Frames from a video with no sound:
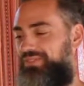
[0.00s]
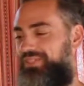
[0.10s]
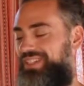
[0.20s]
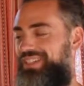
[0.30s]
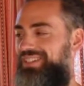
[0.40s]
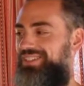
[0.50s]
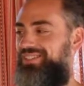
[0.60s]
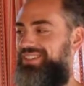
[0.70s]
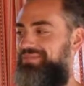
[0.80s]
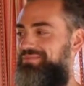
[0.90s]
Very it's a lovely.
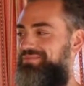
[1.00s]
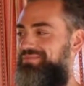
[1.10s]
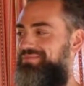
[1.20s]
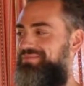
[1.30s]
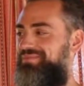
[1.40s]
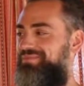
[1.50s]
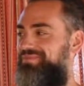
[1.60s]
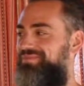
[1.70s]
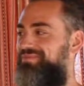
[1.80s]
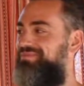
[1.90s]
small act, but I,